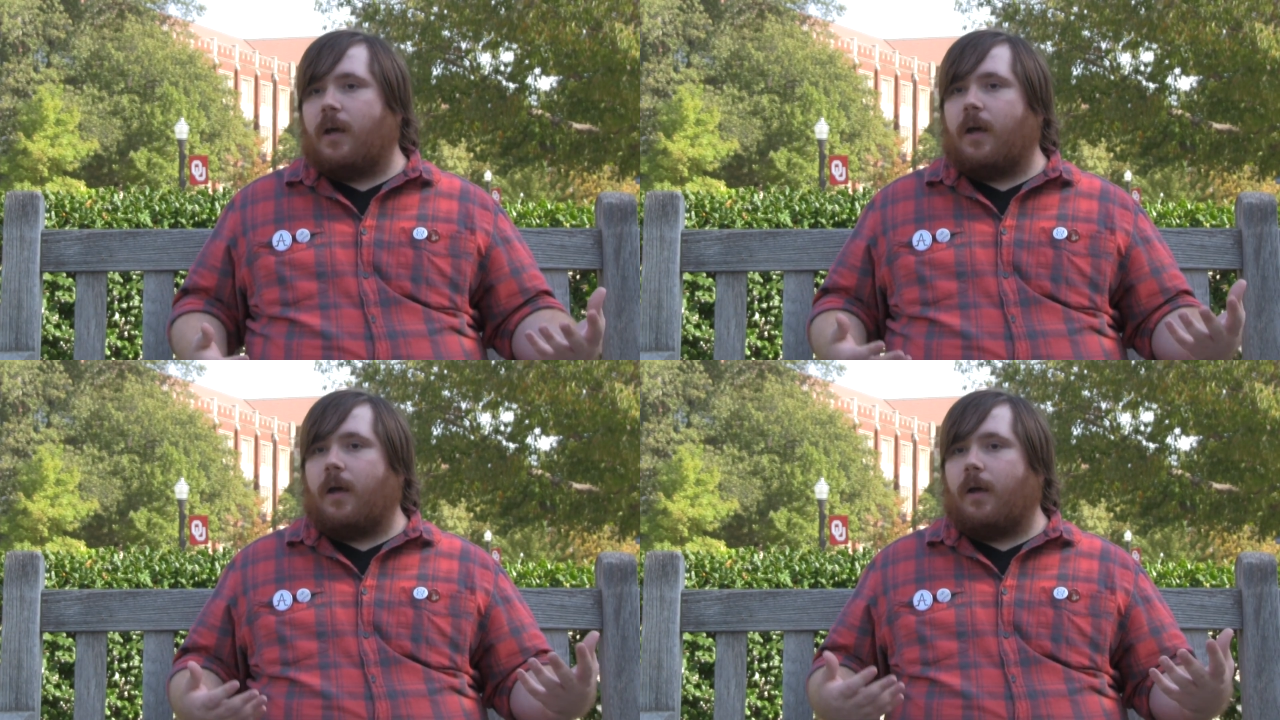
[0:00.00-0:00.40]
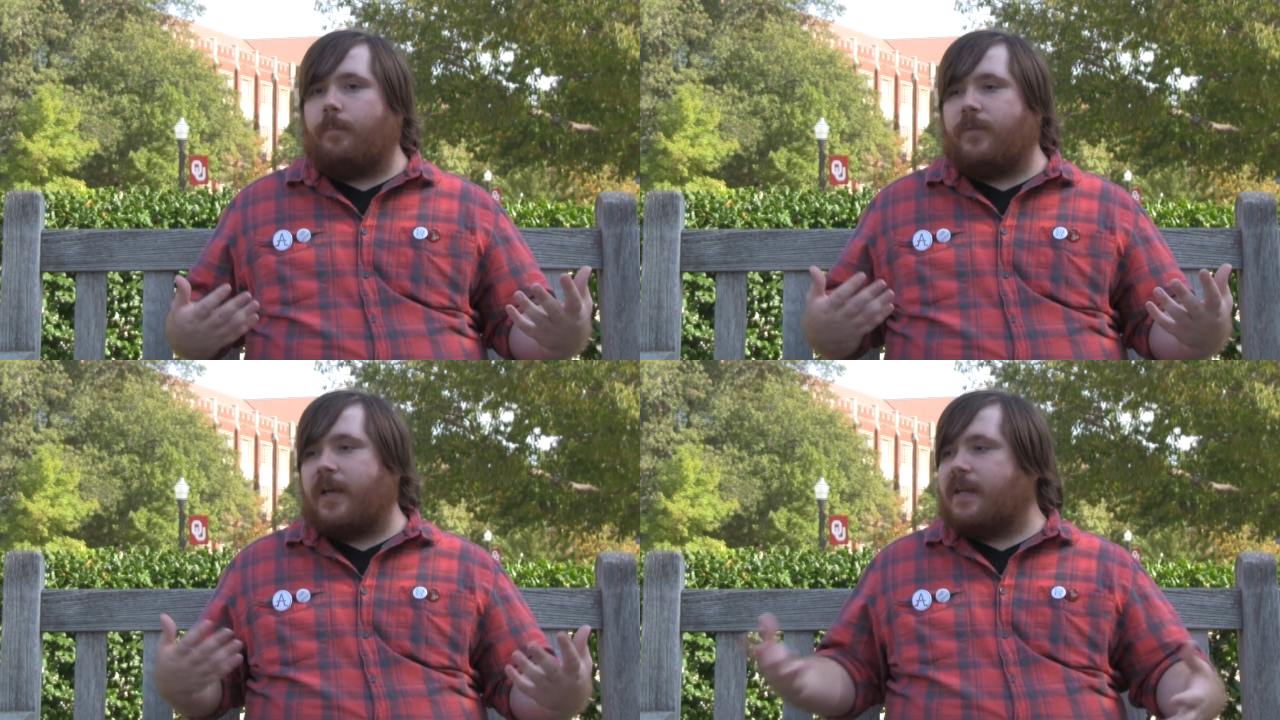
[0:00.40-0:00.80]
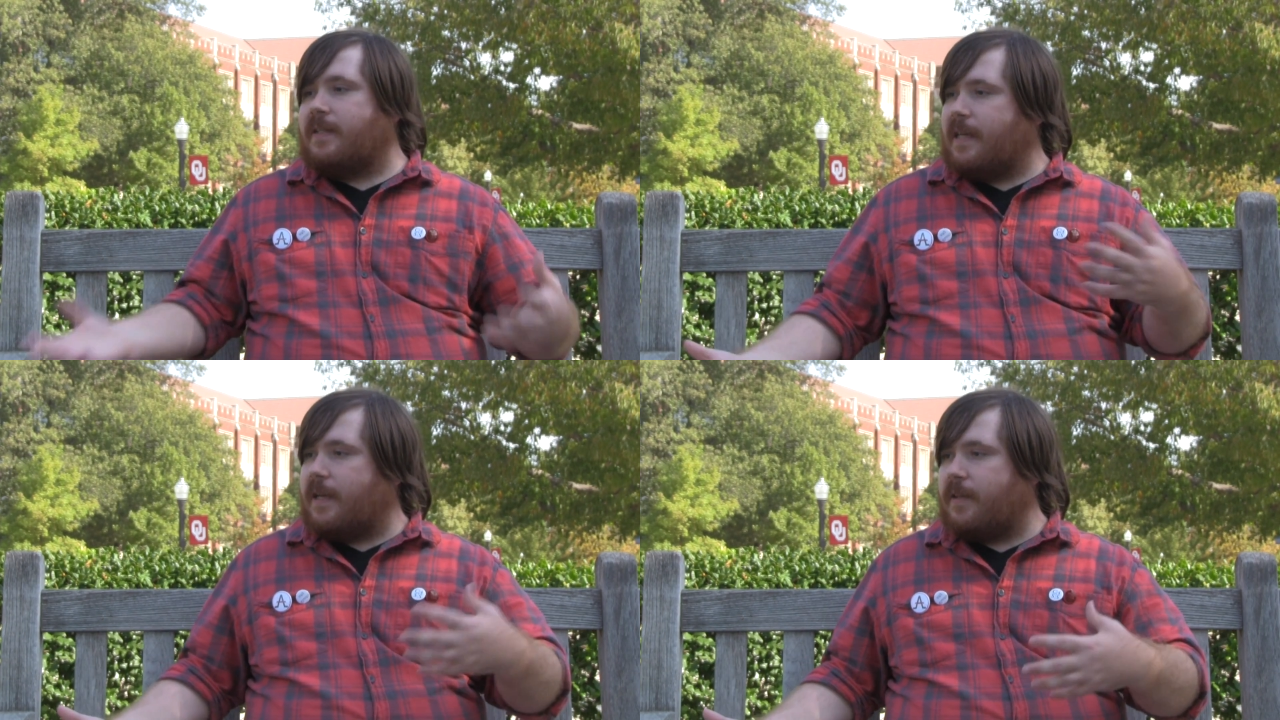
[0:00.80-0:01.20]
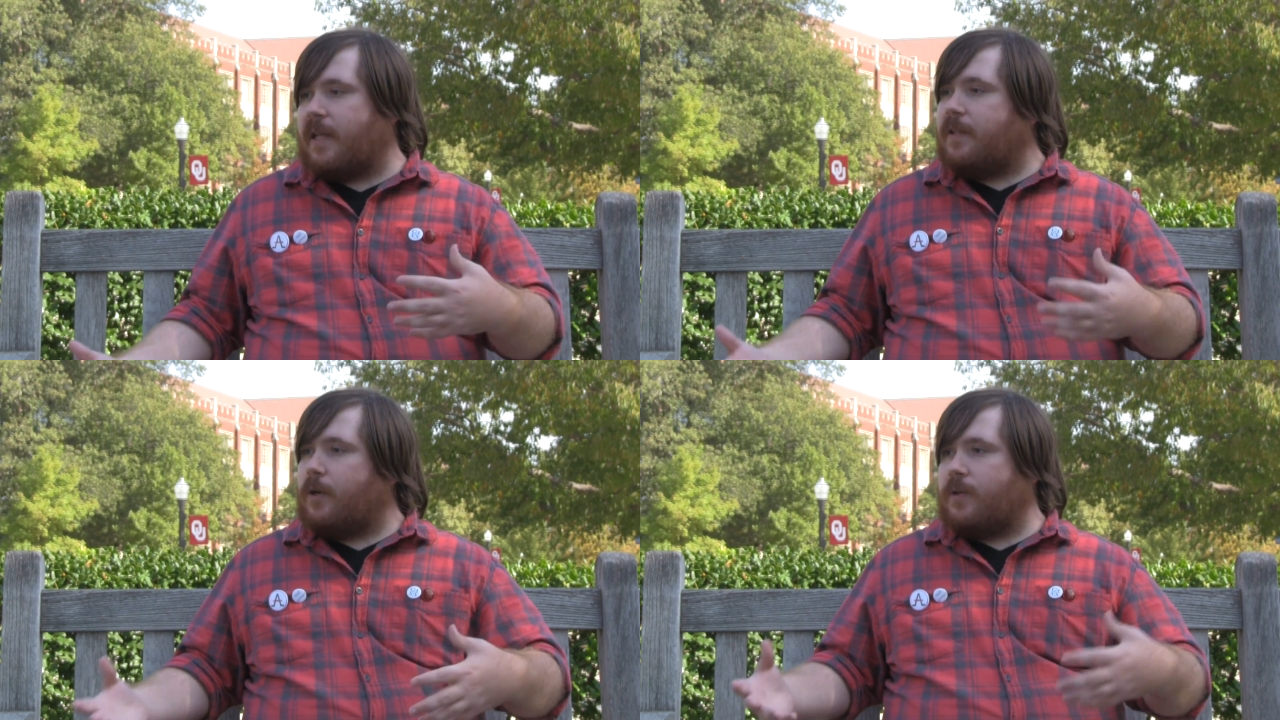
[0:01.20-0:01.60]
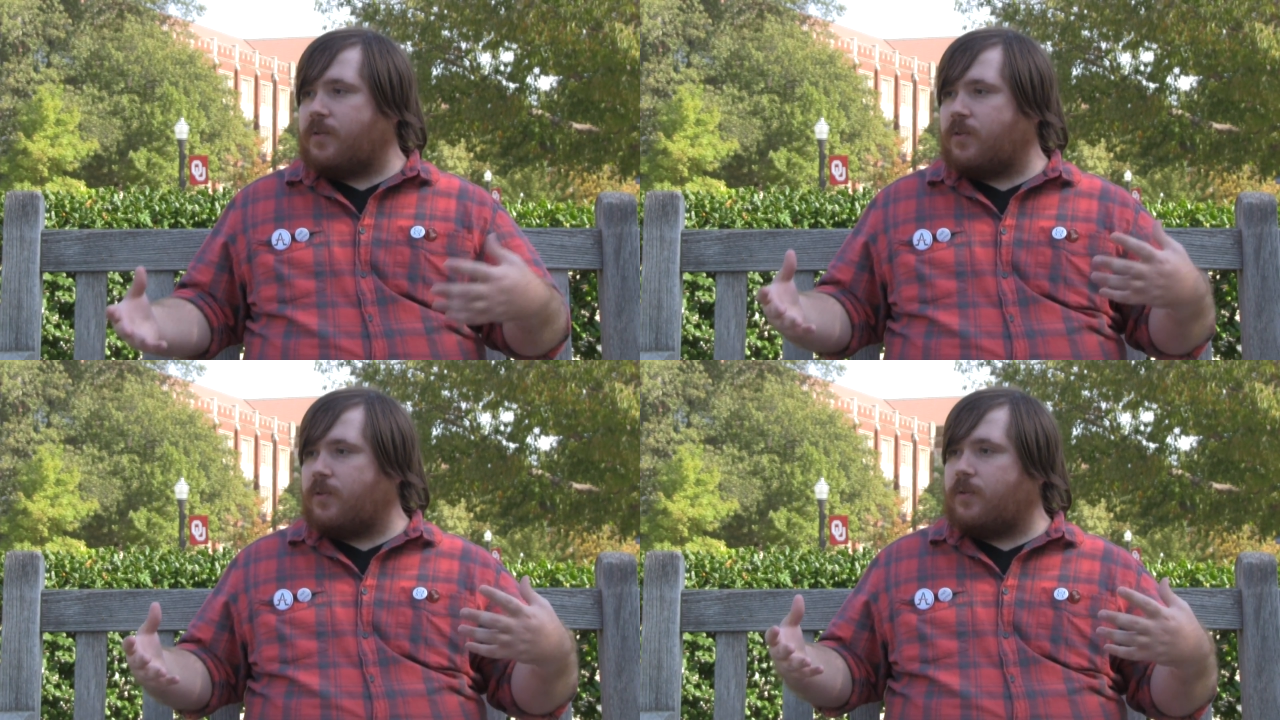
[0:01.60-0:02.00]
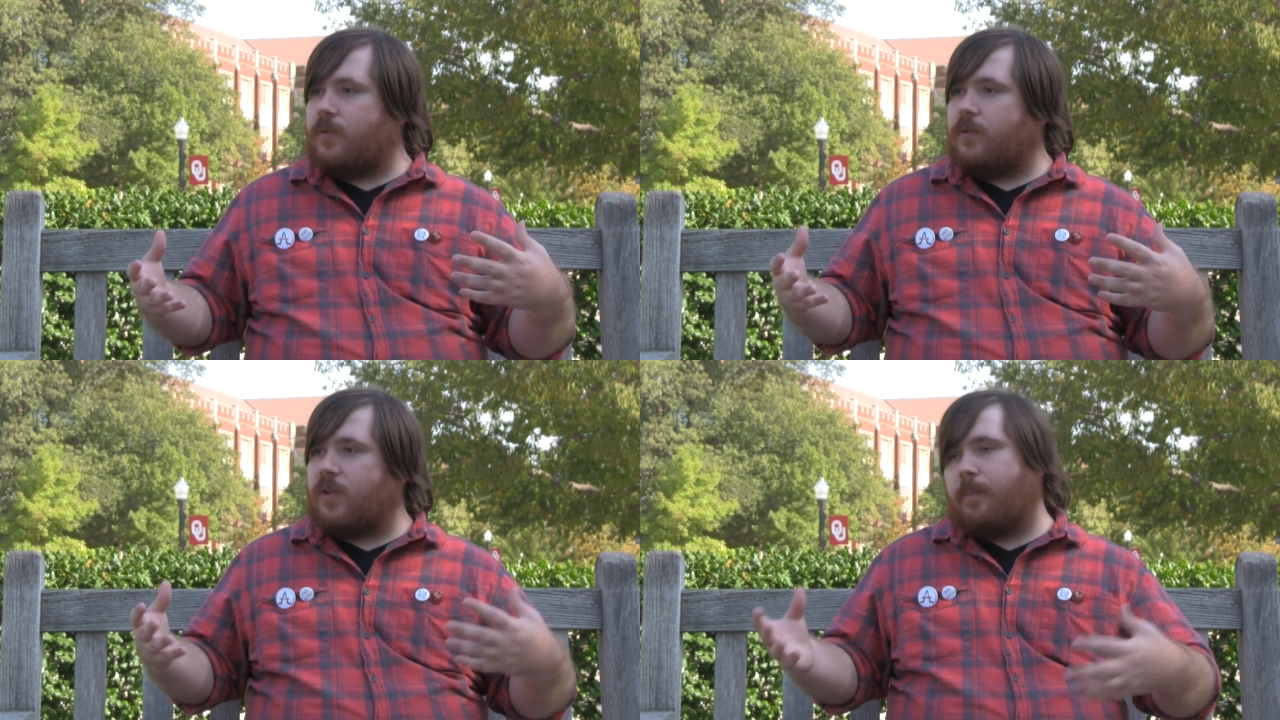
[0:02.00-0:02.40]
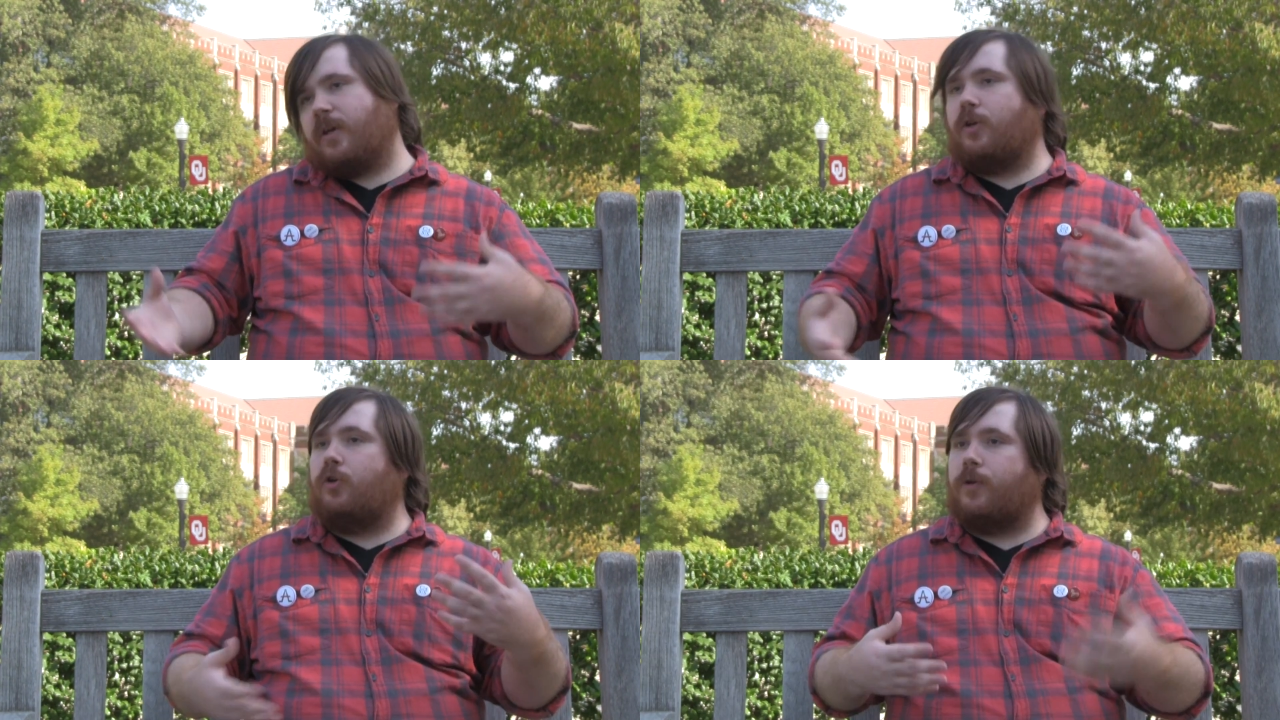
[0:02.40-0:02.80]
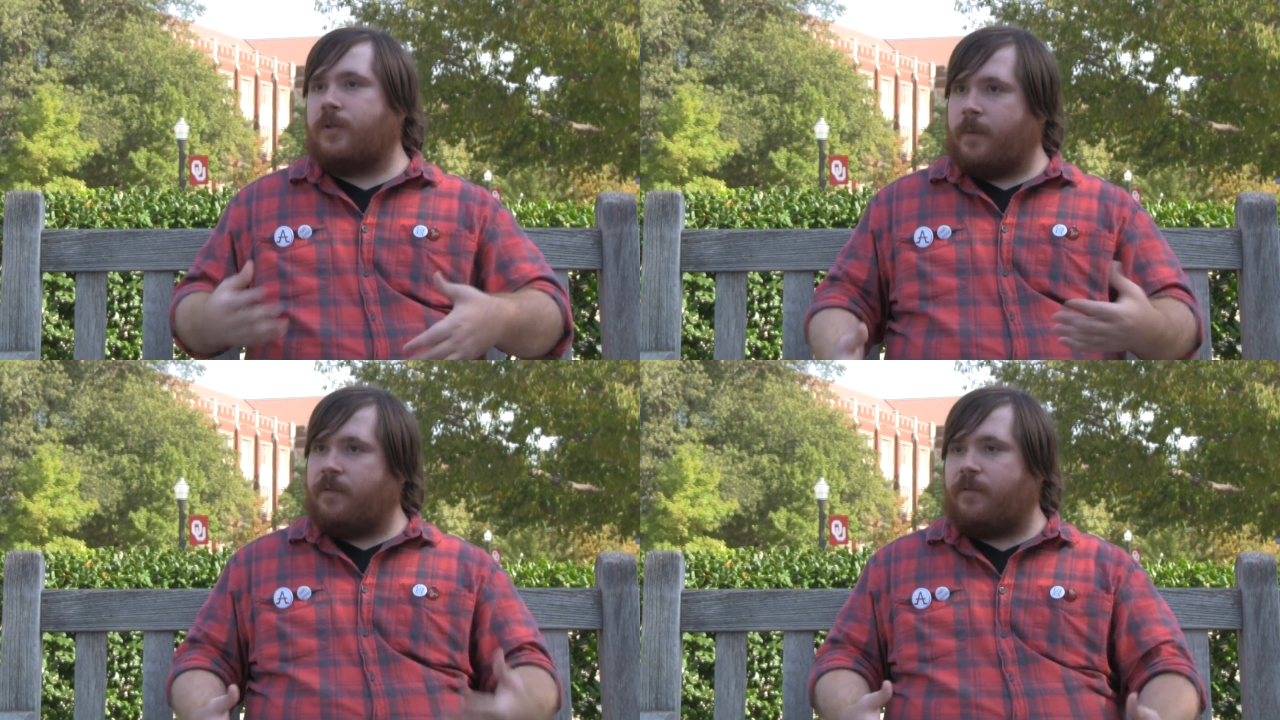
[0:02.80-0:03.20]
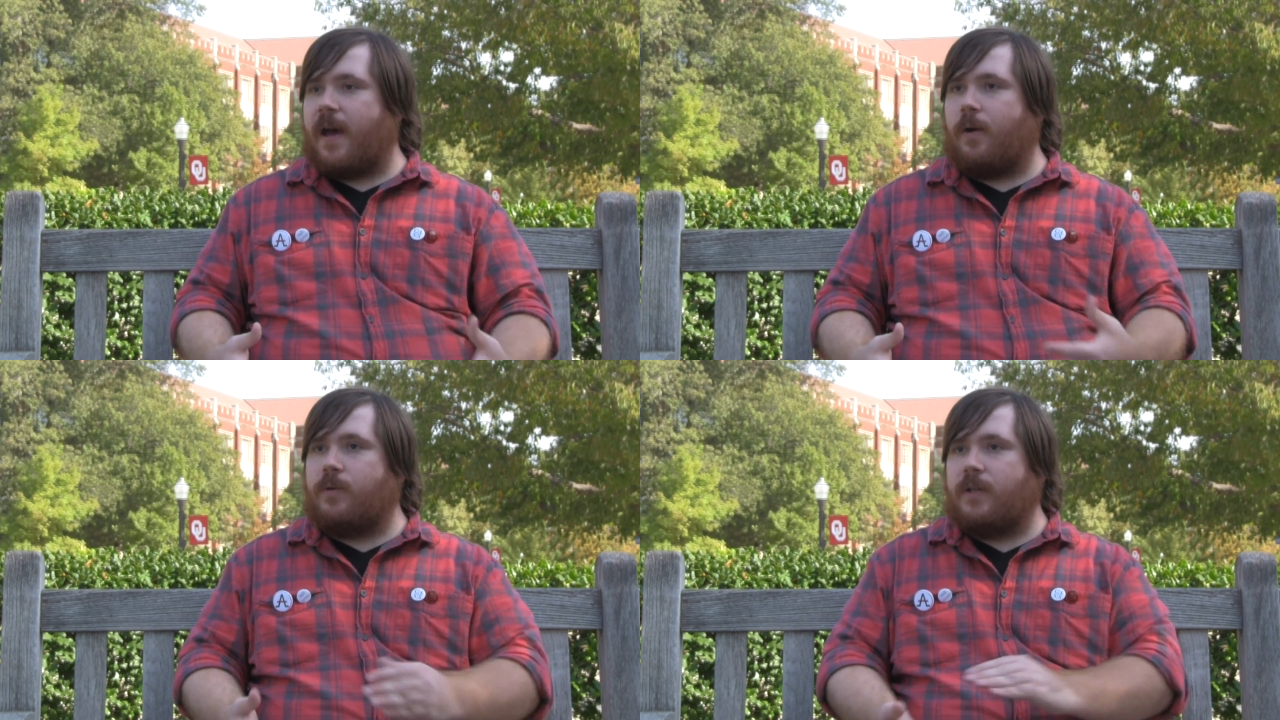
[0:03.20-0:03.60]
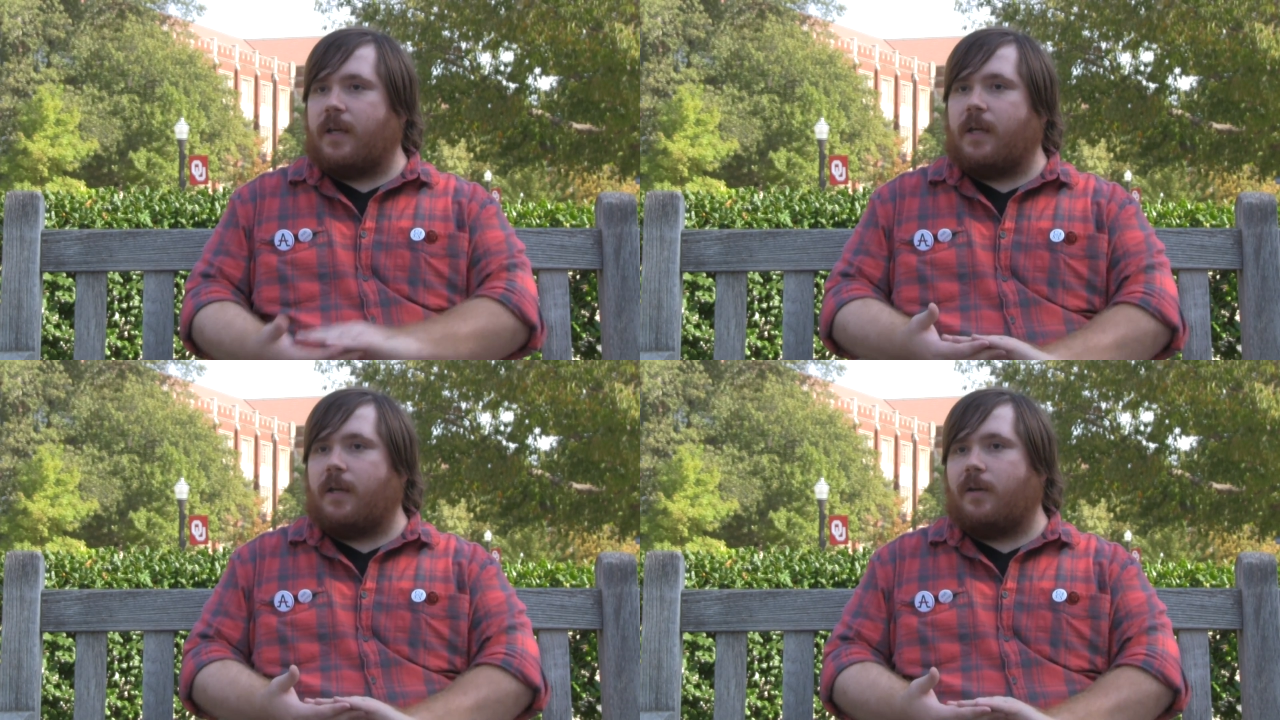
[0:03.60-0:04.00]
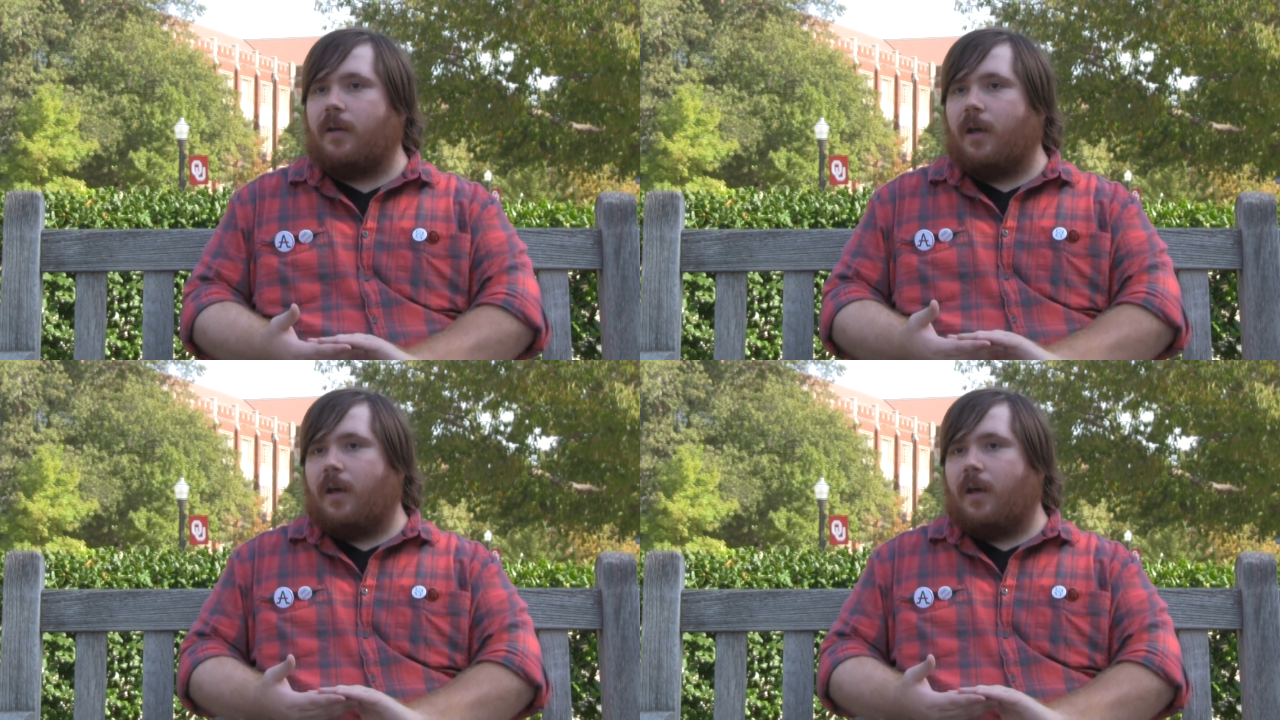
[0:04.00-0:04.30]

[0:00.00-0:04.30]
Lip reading: The idea that there is something good to be found in